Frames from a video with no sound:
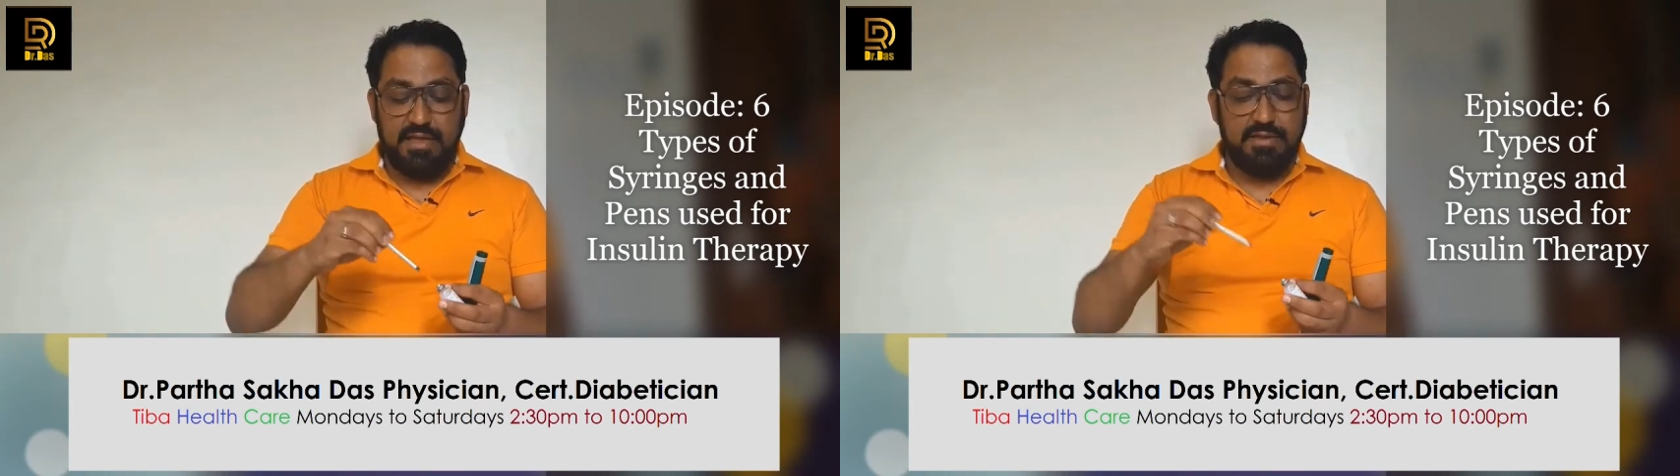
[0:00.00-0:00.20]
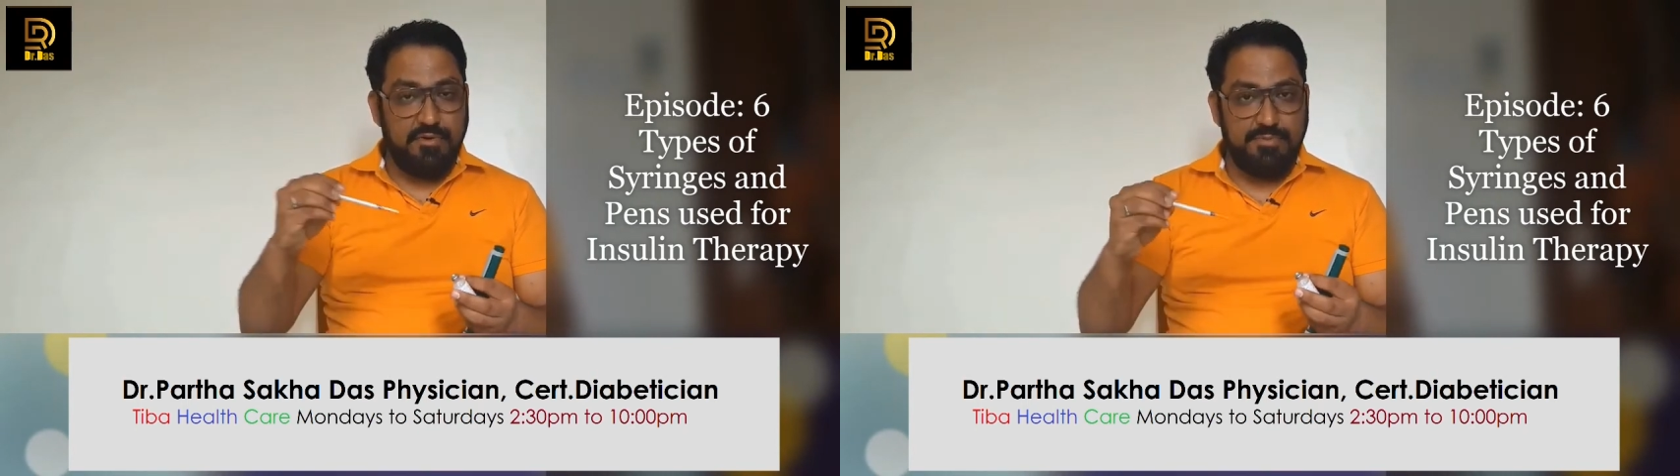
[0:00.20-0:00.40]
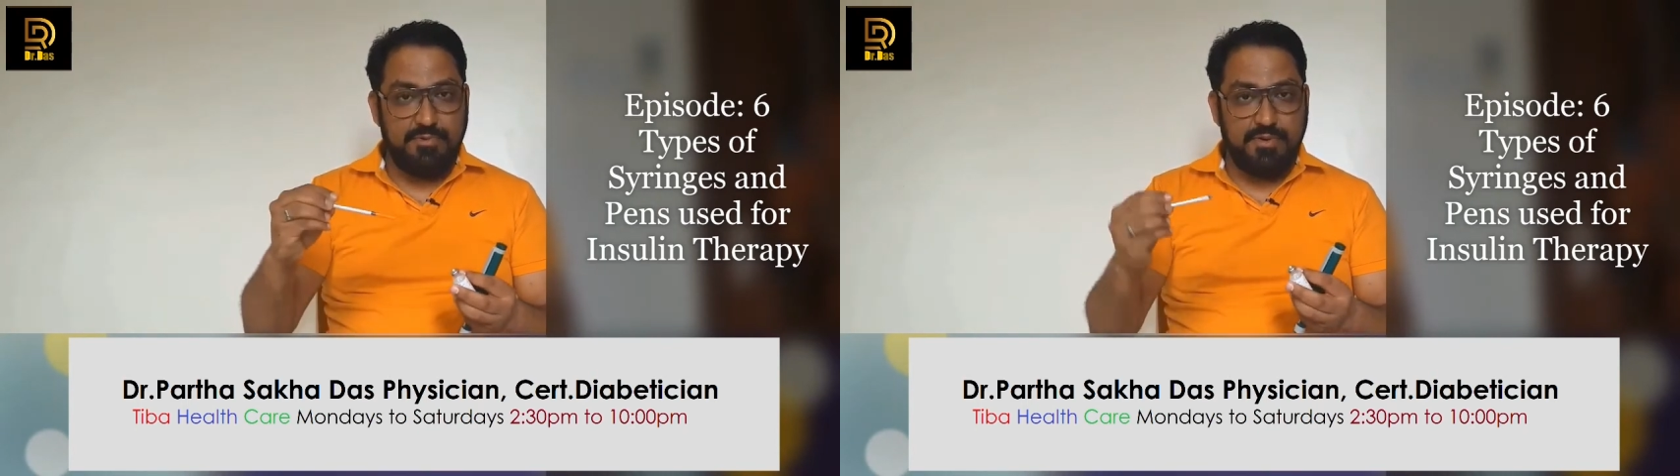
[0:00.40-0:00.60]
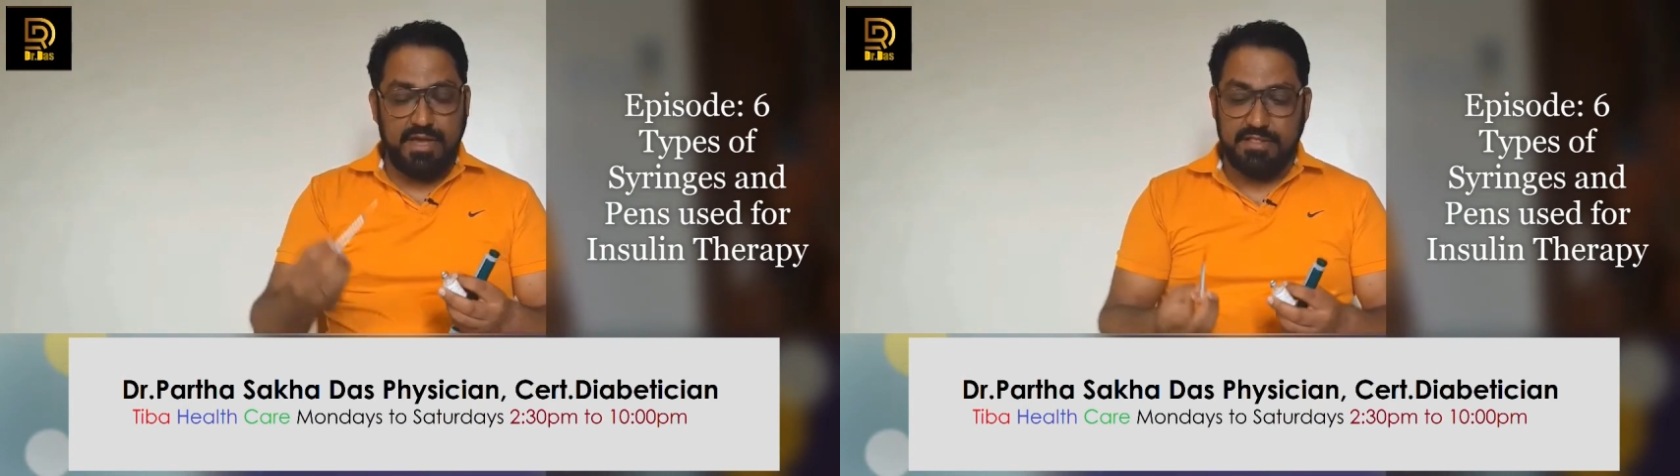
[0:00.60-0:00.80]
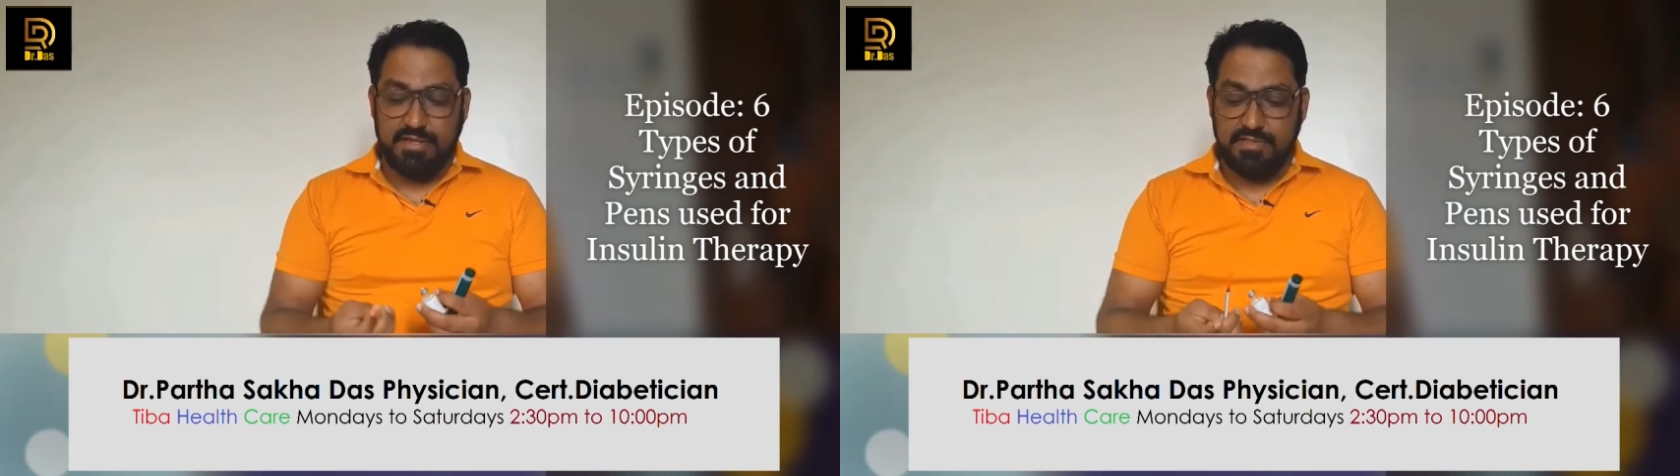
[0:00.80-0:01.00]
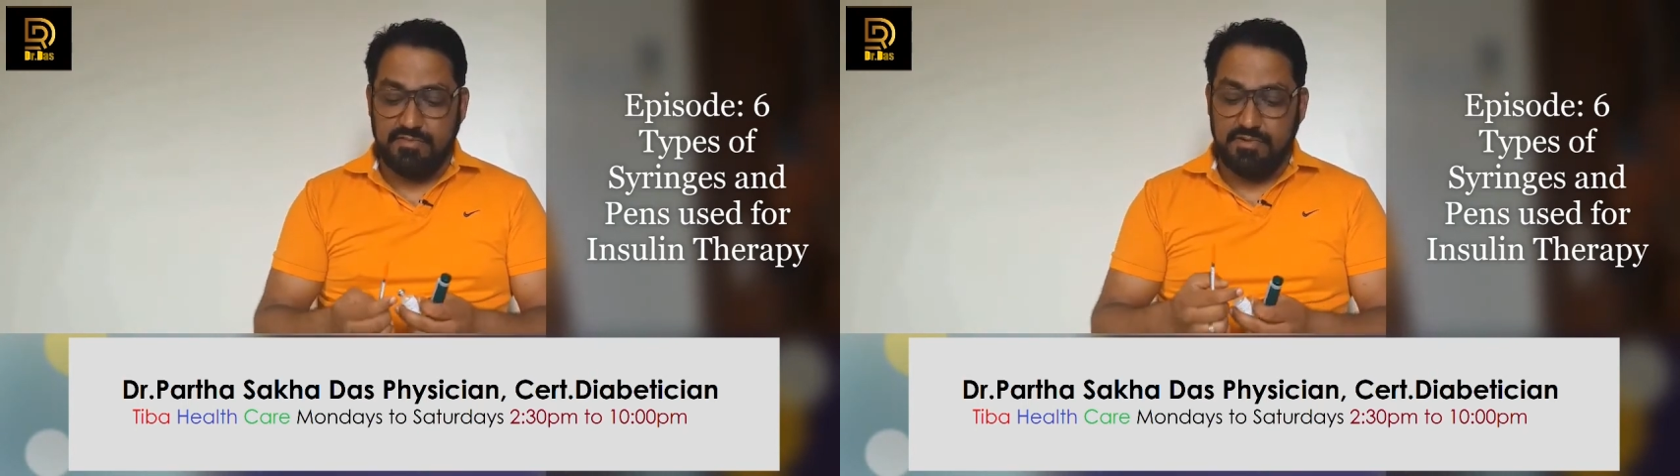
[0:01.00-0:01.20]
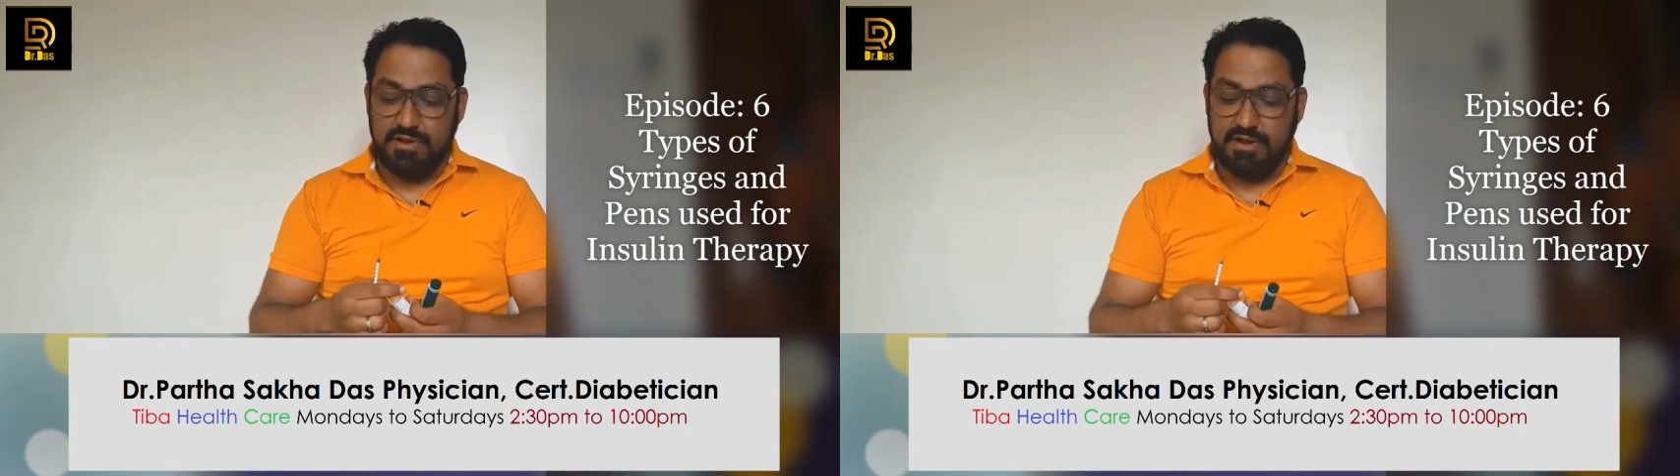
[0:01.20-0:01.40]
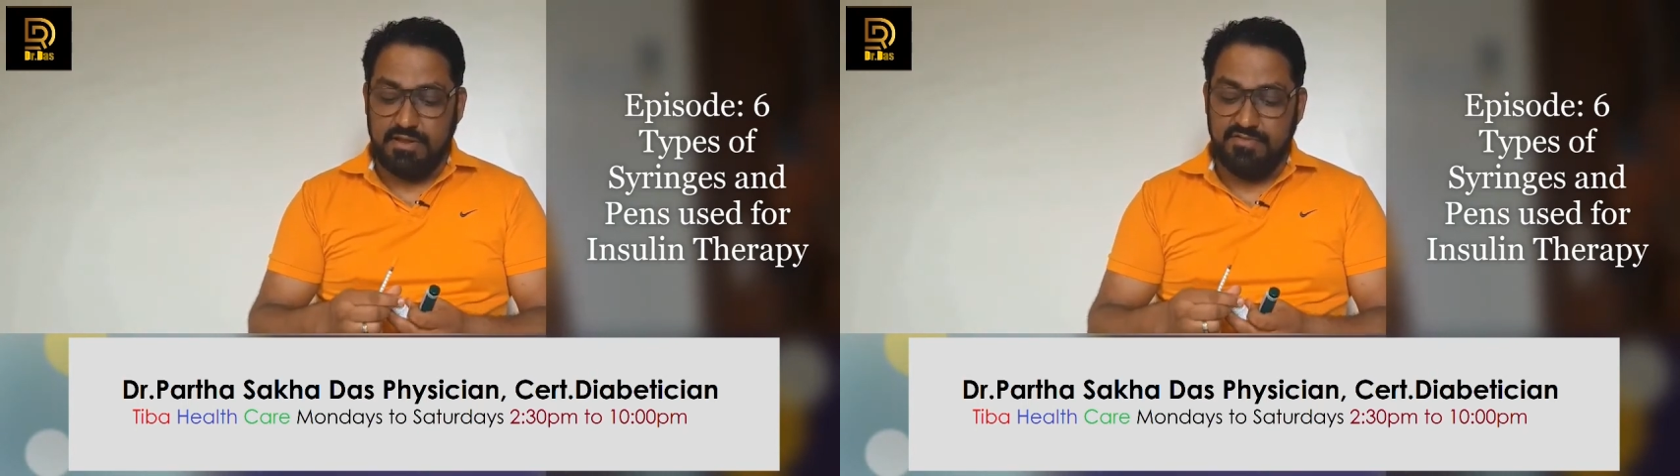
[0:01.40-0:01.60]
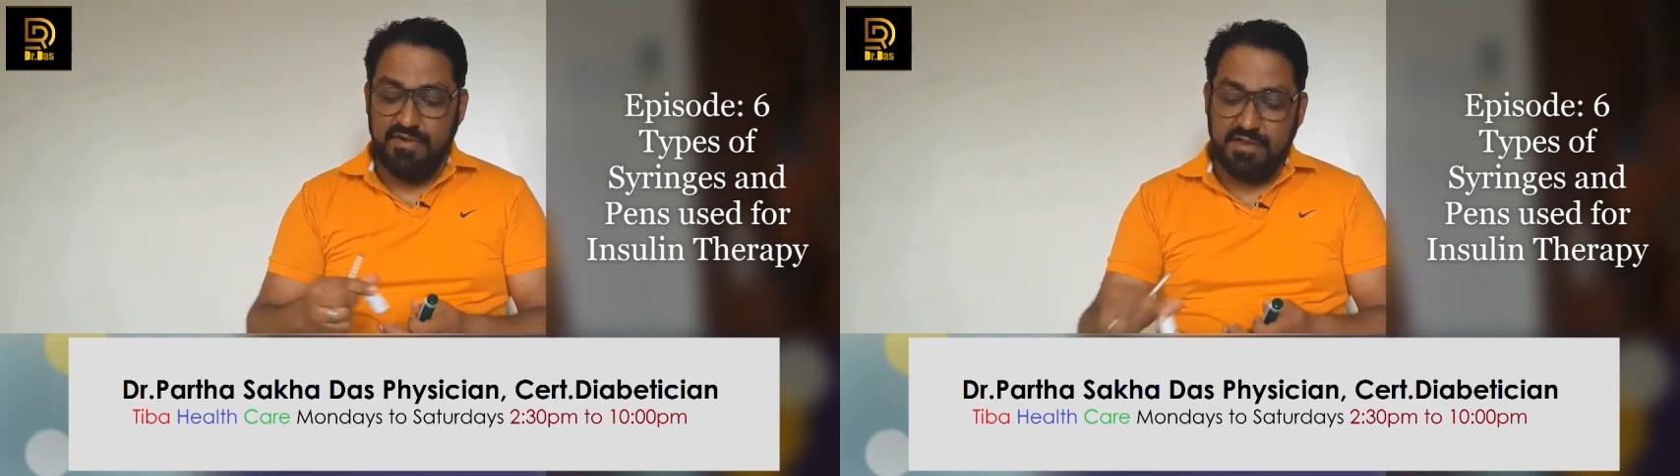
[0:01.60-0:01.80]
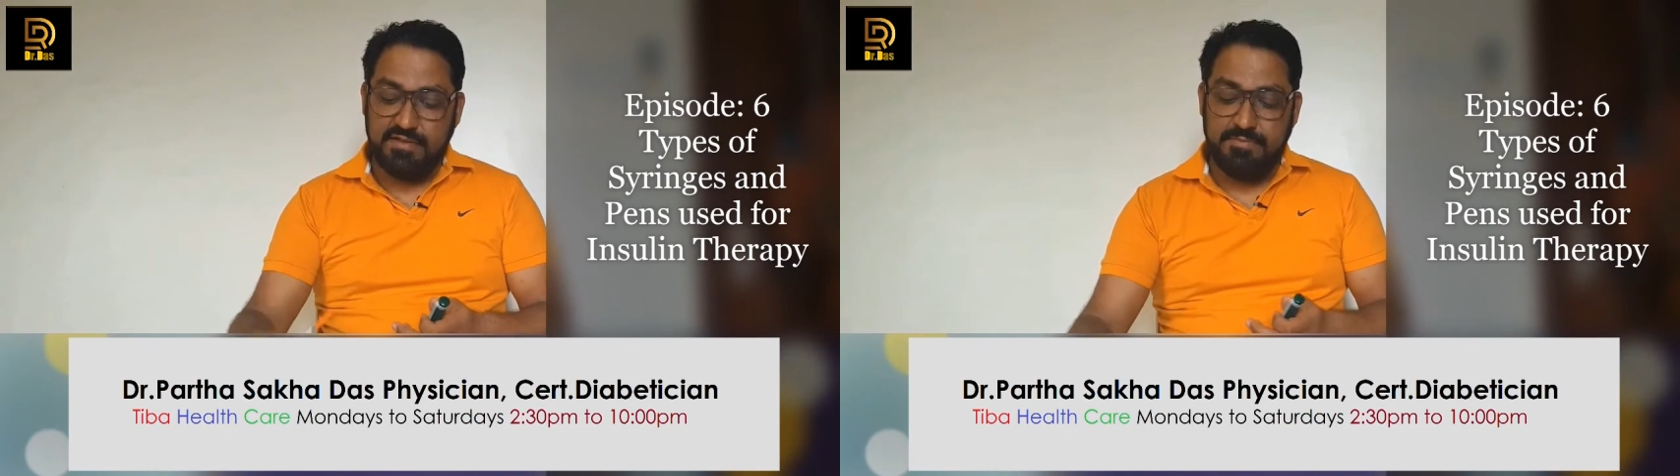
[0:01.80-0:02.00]
and you have to take the insulin and
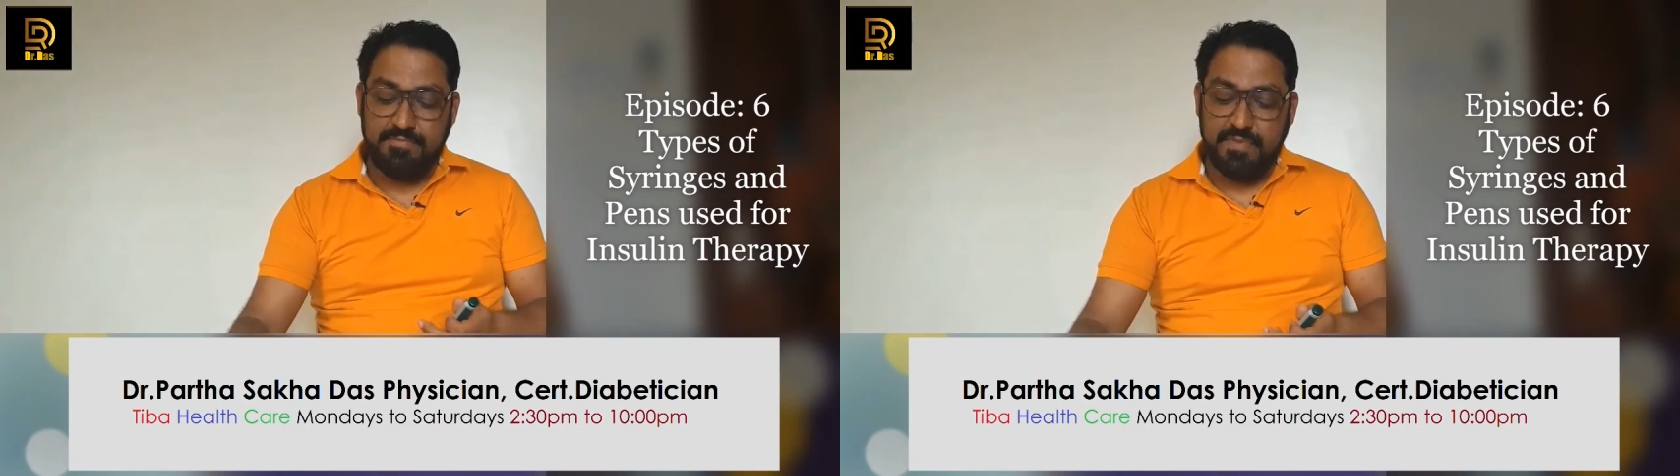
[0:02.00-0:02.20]
inject.